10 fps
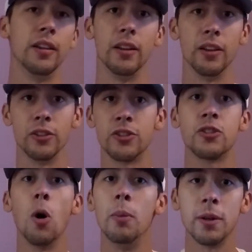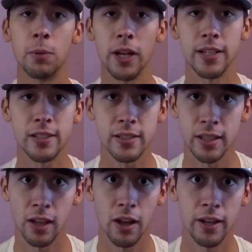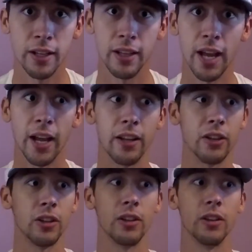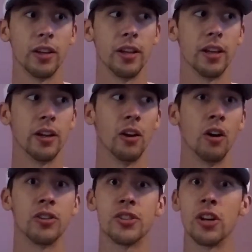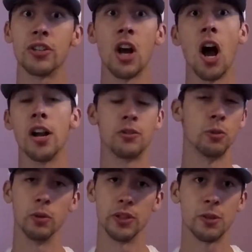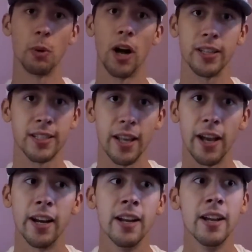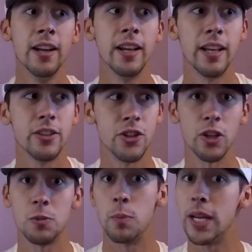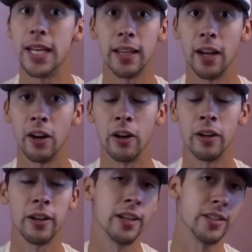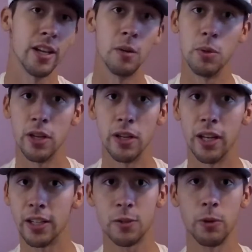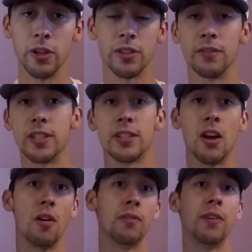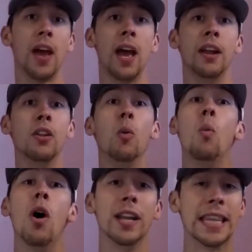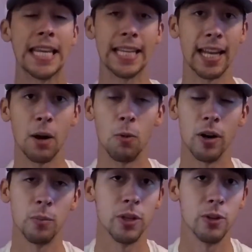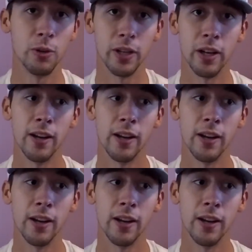There's so many places in London that are such hot tourist spots that just being there is going to be an experience of itself. And the one thing that I want to be doing